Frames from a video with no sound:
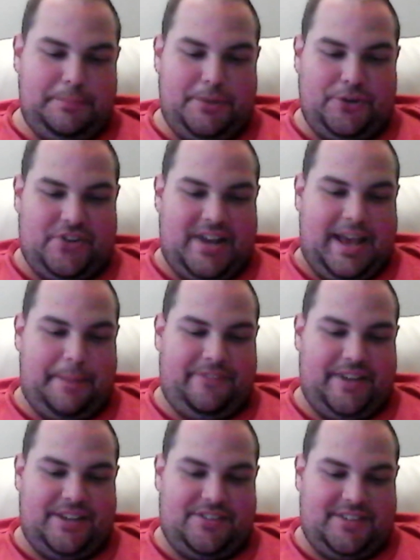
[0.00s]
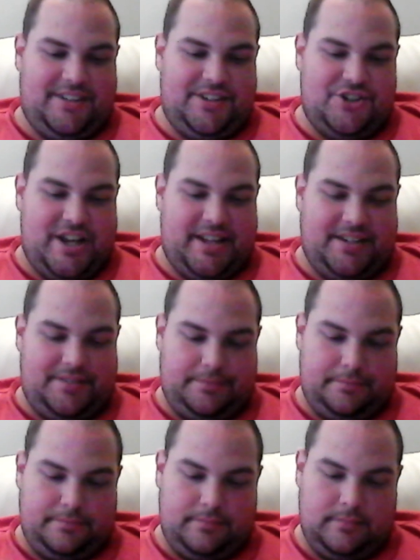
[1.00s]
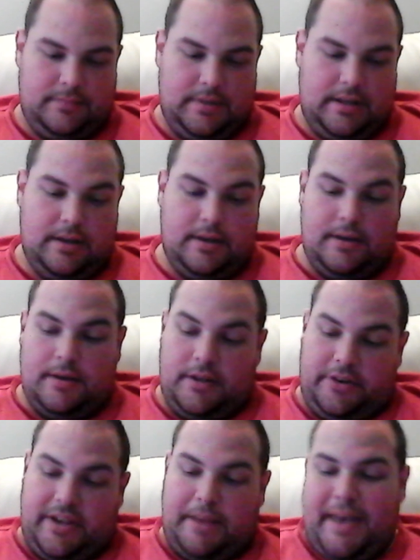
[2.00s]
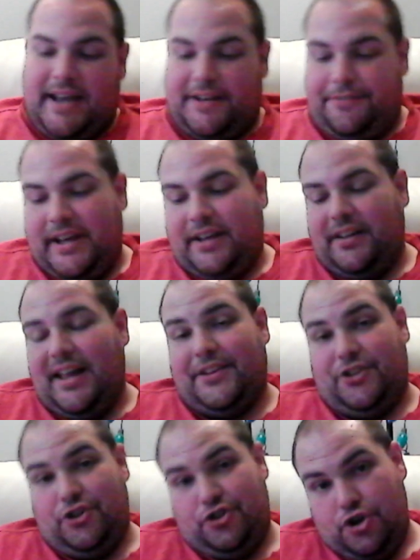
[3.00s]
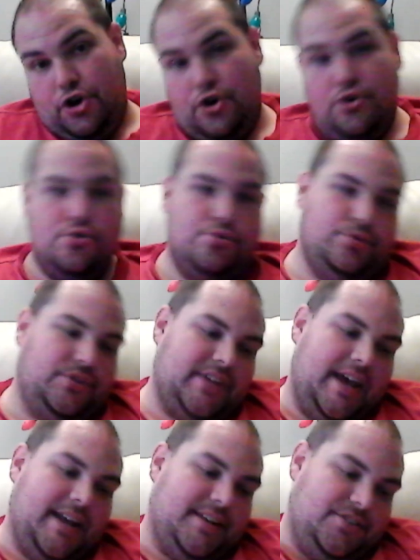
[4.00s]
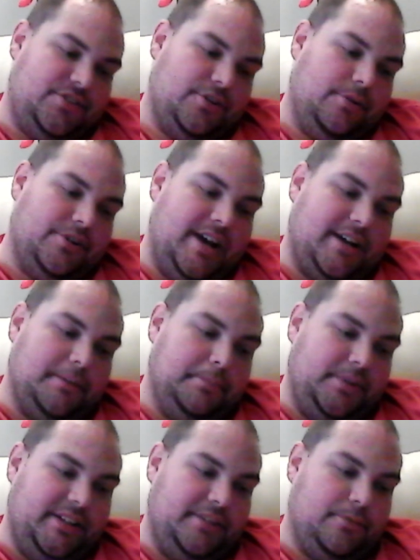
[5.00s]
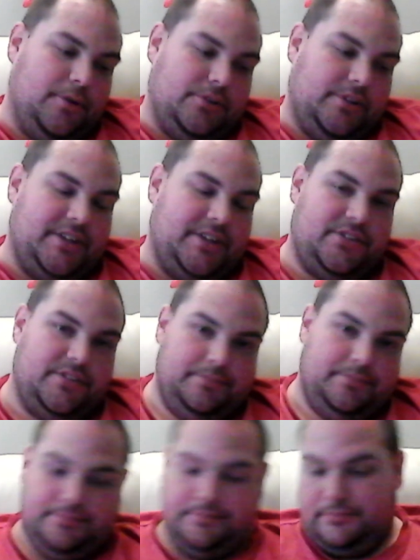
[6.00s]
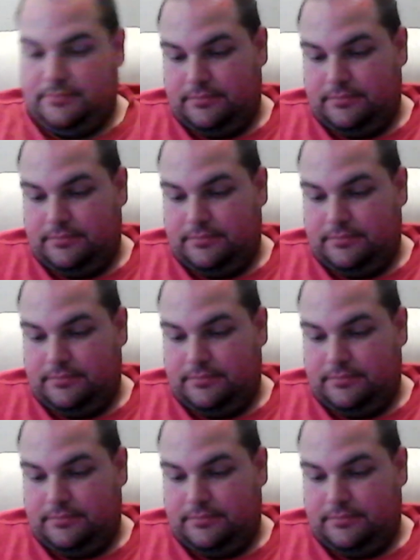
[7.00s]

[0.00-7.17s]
Win posting happy faces in the chat. Okay, magnifying glass is 2 cents, so it's not completely worthless.